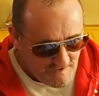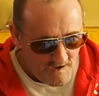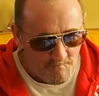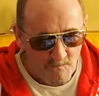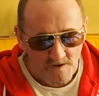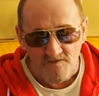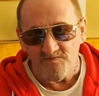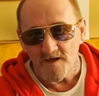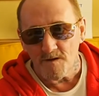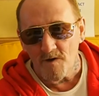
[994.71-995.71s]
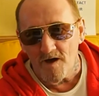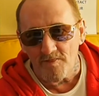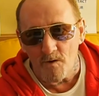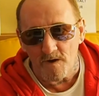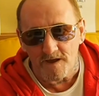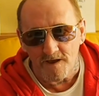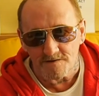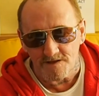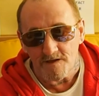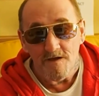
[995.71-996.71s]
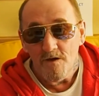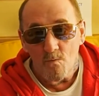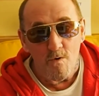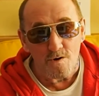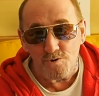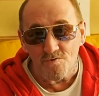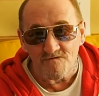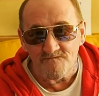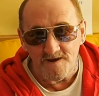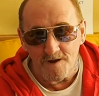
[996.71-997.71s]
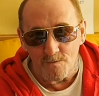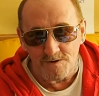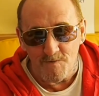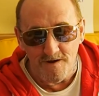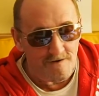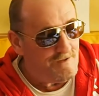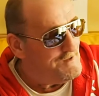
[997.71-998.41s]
I mean, when you think about that with Kingsley, watch other videos, I mean,